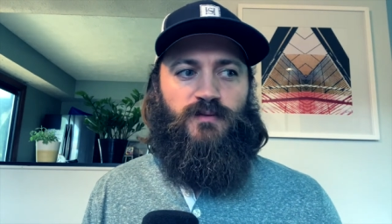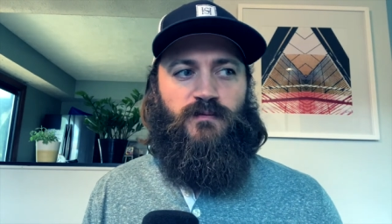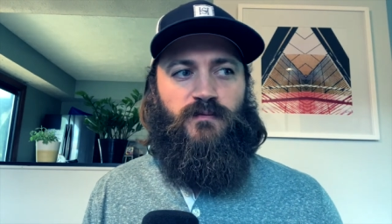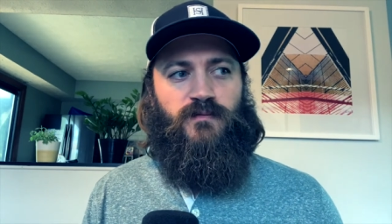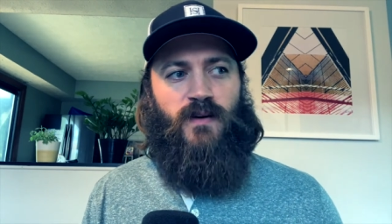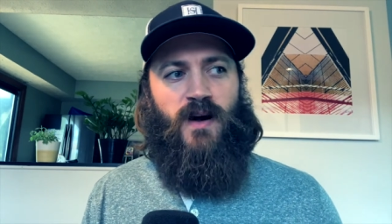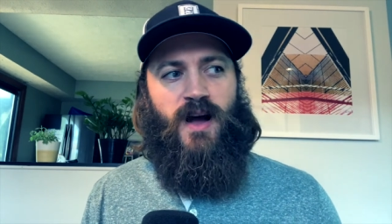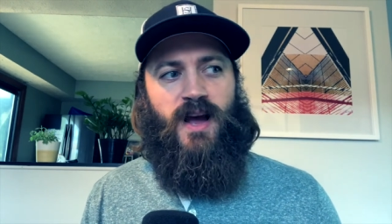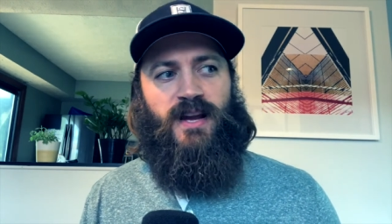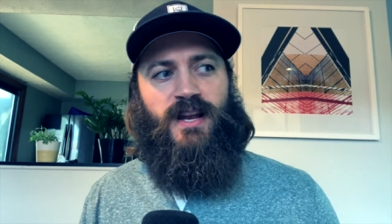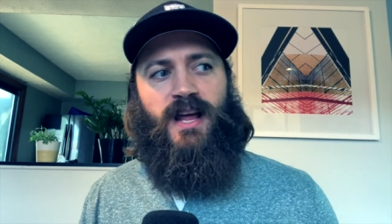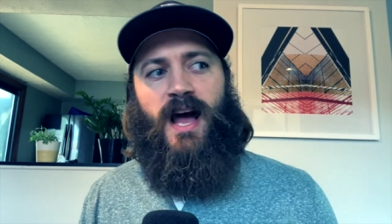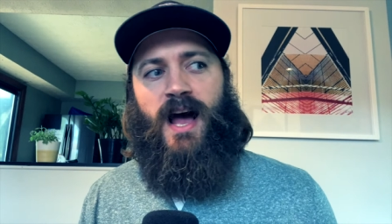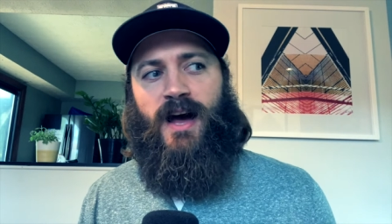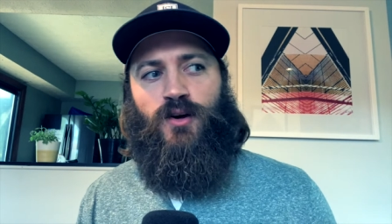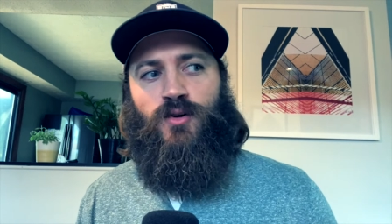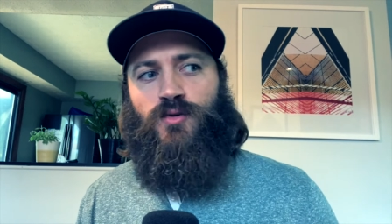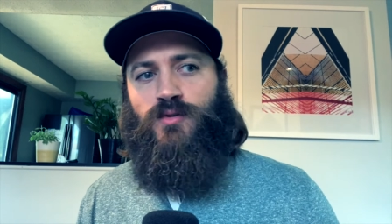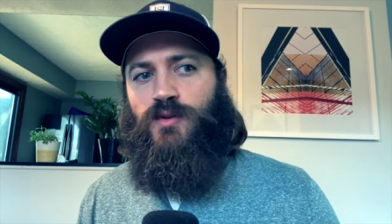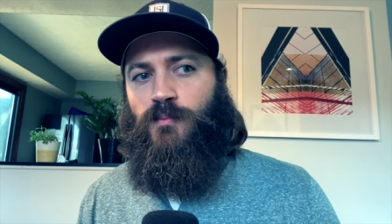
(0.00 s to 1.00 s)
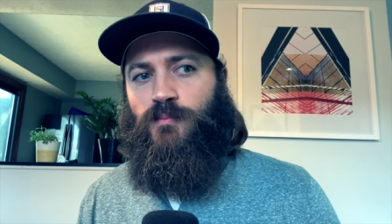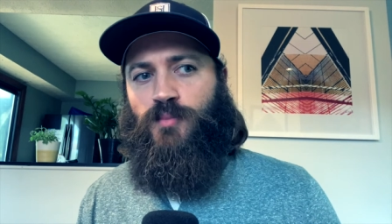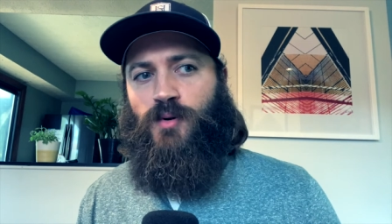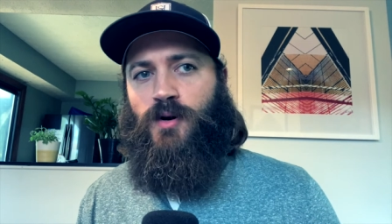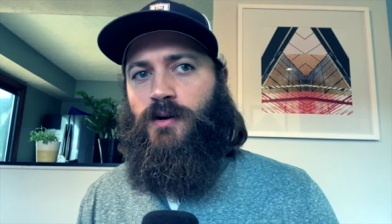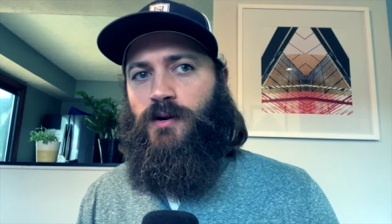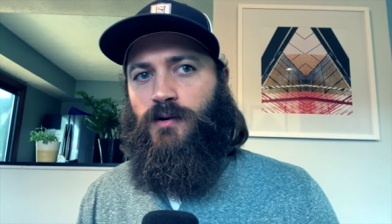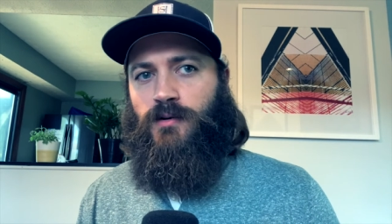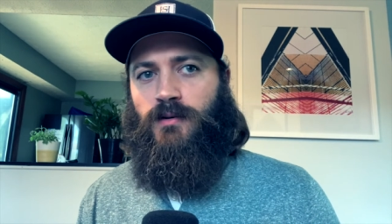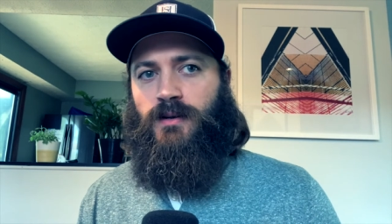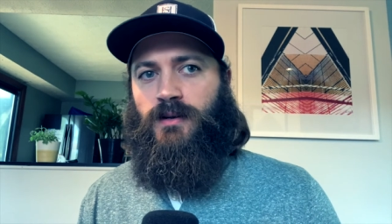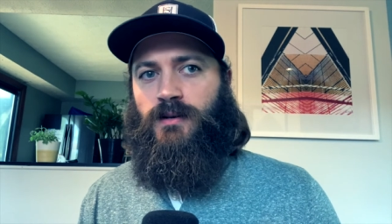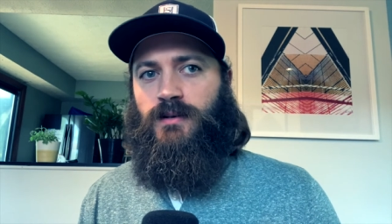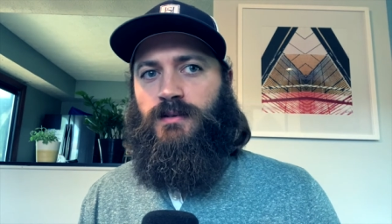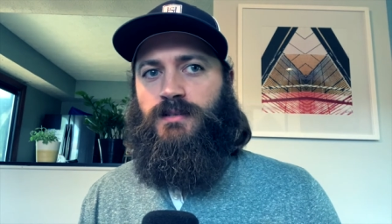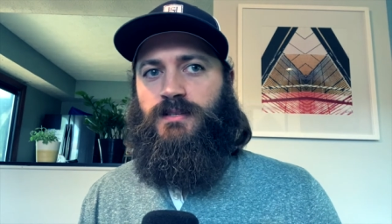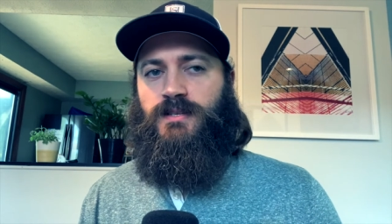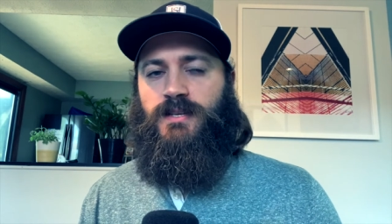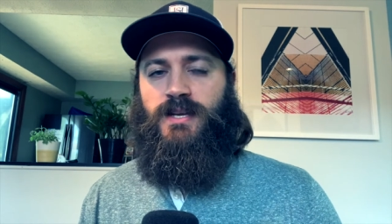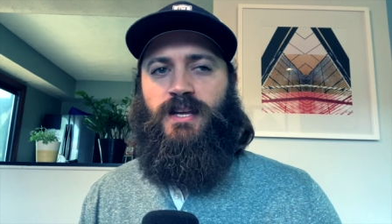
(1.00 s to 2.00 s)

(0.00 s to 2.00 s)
Find out who the booker is,